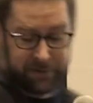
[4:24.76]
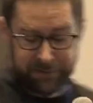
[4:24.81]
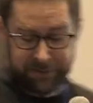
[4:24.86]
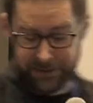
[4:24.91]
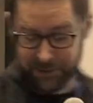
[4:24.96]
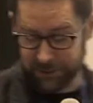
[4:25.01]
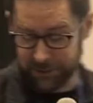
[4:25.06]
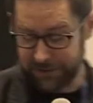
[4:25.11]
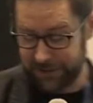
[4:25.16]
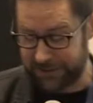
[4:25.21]

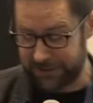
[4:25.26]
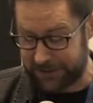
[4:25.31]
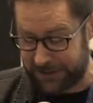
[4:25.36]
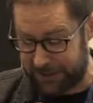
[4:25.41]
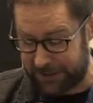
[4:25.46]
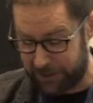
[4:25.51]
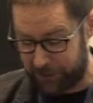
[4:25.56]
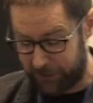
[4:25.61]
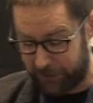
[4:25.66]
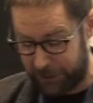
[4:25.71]
There's also this
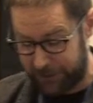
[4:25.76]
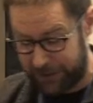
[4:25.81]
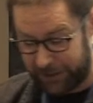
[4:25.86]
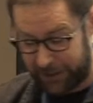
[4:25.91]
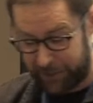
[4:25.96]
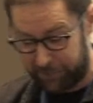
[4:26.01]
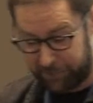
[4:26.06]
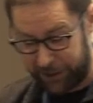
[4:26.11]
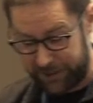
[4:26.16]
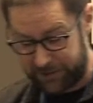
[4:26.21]
idea of
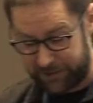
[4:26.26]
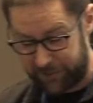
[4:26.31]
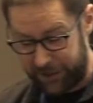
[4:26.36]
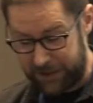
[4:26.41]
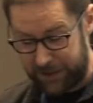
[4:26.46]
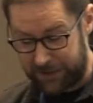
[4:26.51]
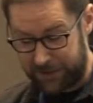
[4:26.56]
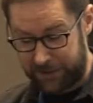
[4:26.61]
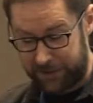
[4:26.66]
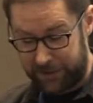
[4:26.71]
online
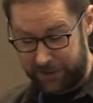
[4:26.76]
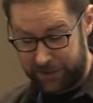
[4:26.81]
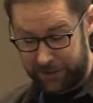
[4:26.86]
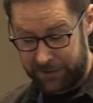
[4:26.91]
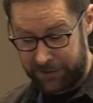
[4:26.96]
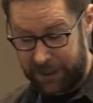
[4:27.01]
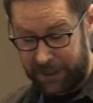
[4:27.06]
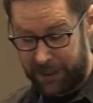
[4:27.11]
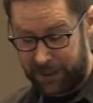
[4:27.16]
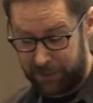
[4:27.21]
preservation,
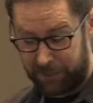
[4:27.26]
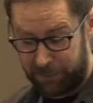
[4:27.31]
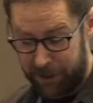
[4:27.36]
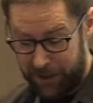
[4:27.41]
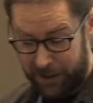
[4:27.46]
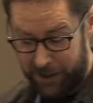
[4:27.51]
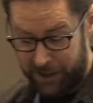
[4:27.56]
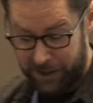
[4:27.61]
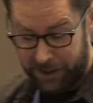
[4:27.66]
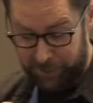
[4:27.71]

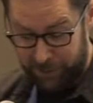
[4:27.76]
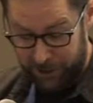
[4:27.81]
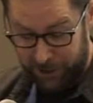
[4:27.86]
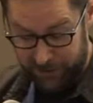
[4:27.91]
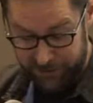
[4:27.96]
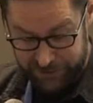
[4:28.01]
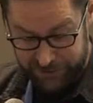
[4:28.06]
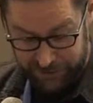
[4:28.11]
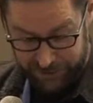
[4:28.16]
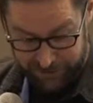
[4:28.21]
and I
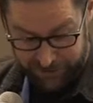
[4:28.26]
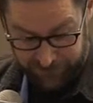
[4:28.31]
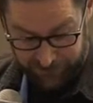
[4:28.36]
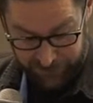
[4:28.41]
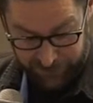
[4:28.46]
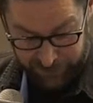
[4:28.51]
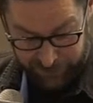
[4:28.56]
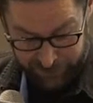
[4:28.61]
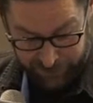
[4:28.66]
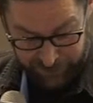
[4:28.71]
apologise
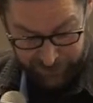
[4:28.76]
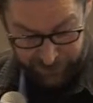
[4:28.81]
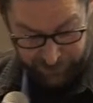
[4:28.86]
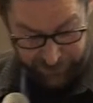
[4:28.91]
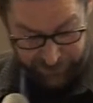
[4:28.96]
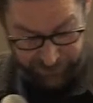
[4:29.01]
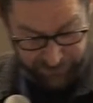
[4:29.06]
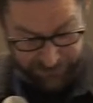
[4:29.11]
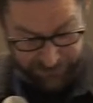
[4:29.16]
for one of